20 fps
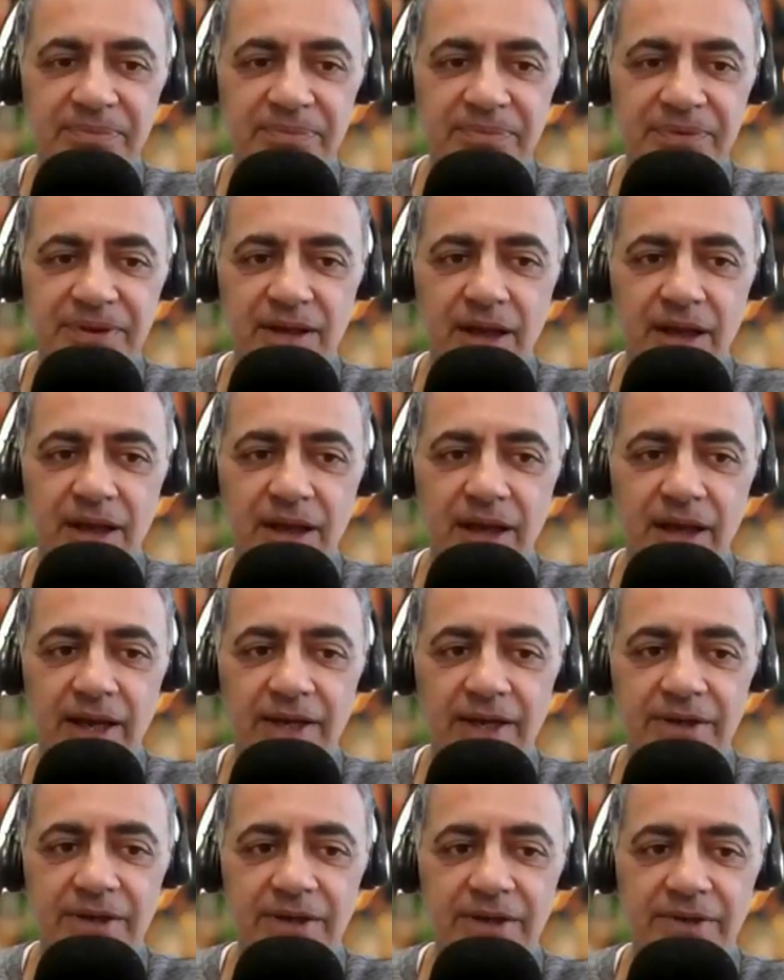I
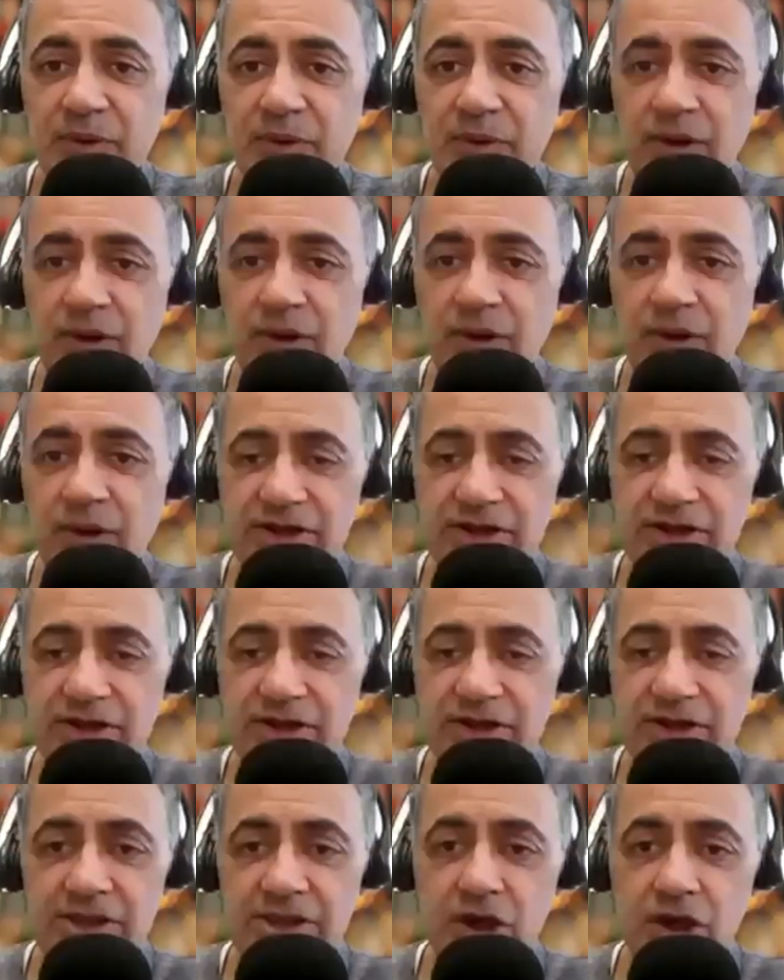was going to say one
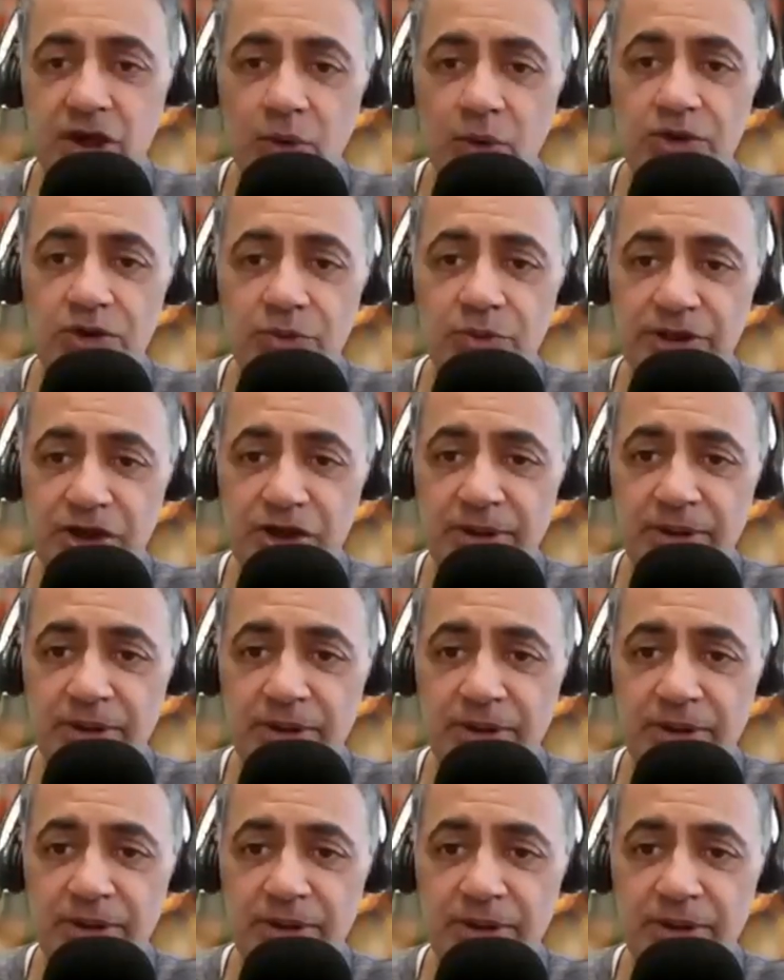last thing on that, Mark, is
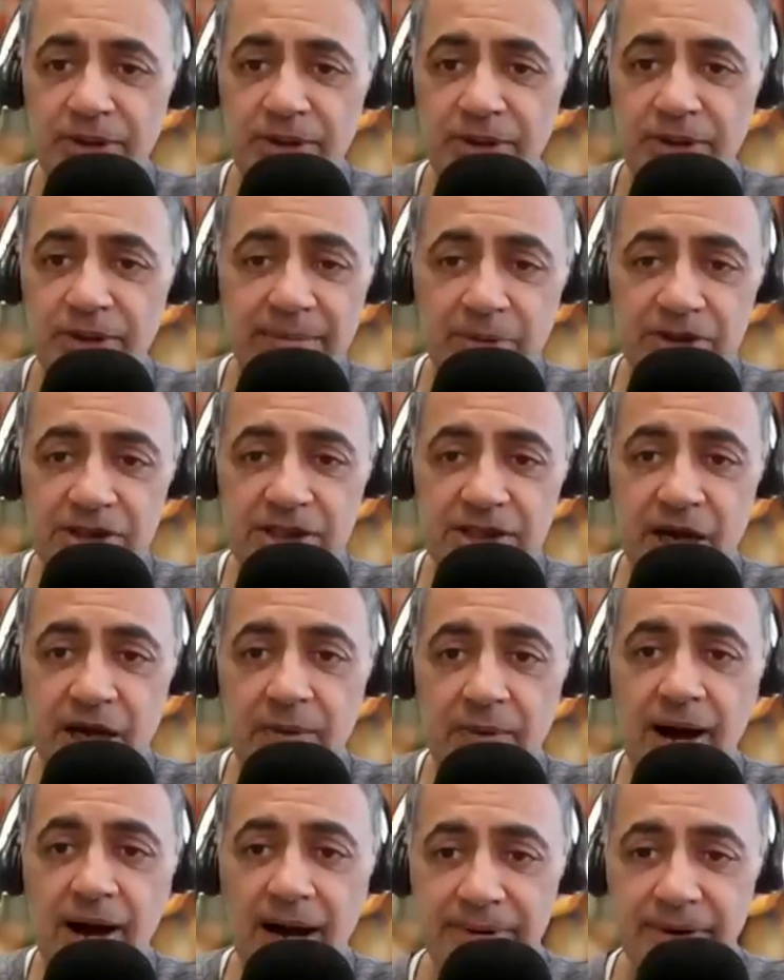what do we do? Because once
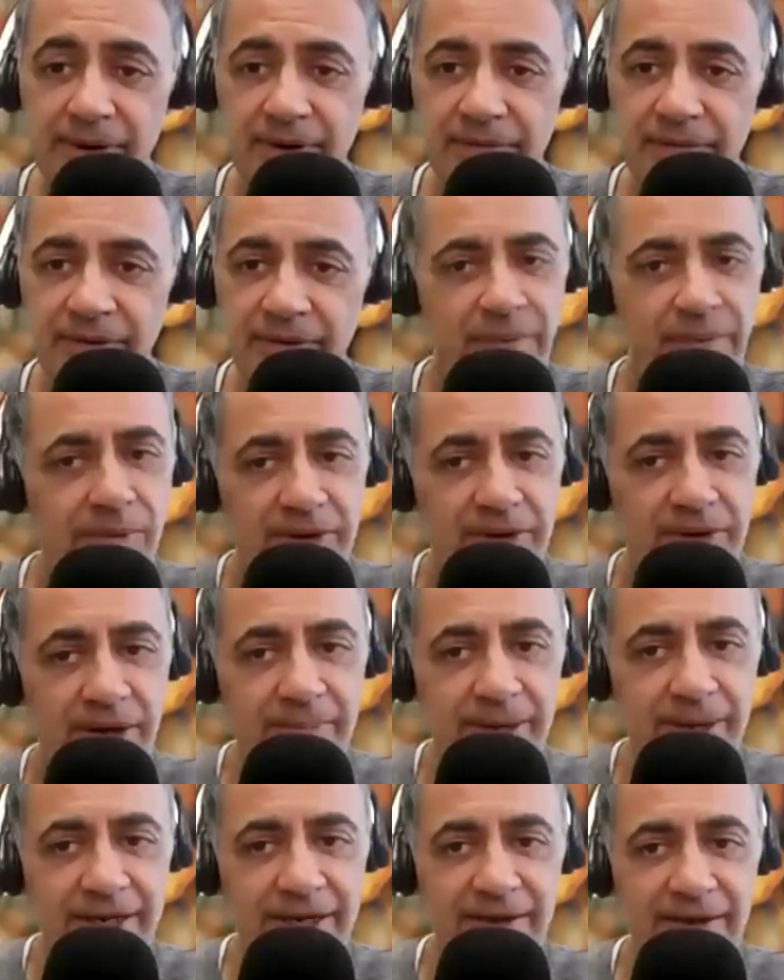camera prices go up,
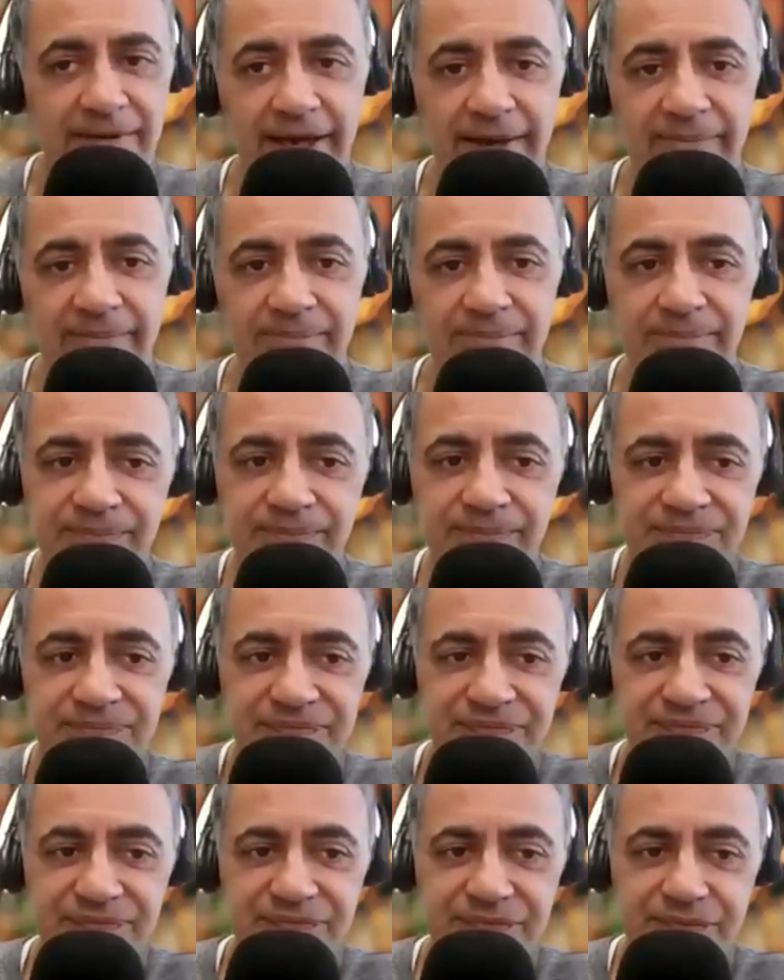they won't come back down
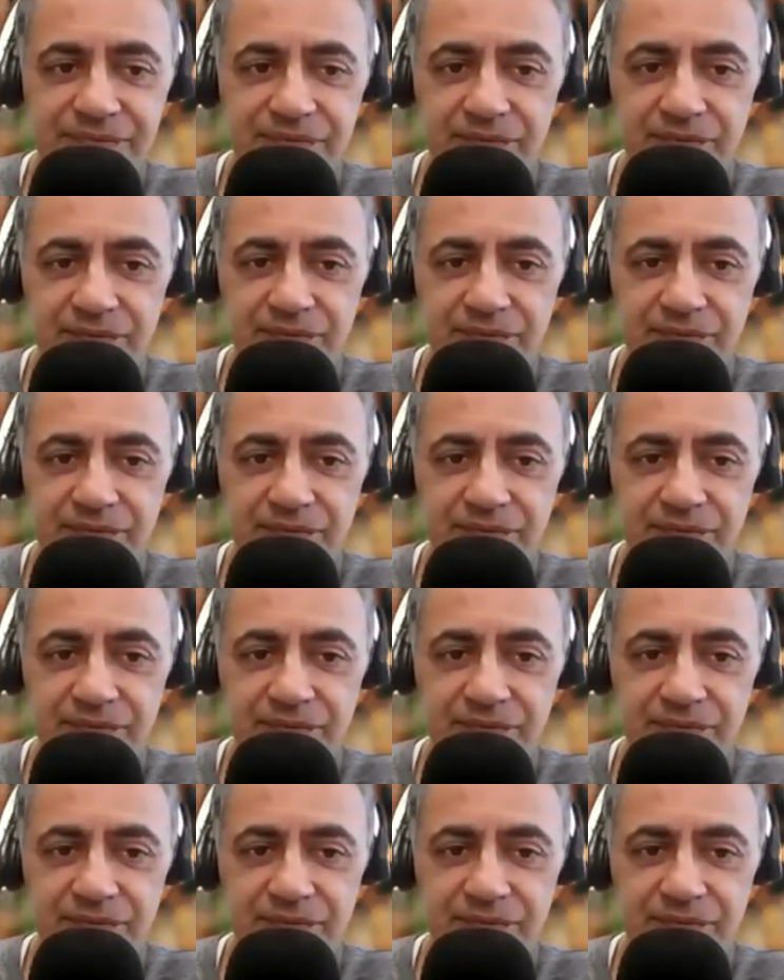again.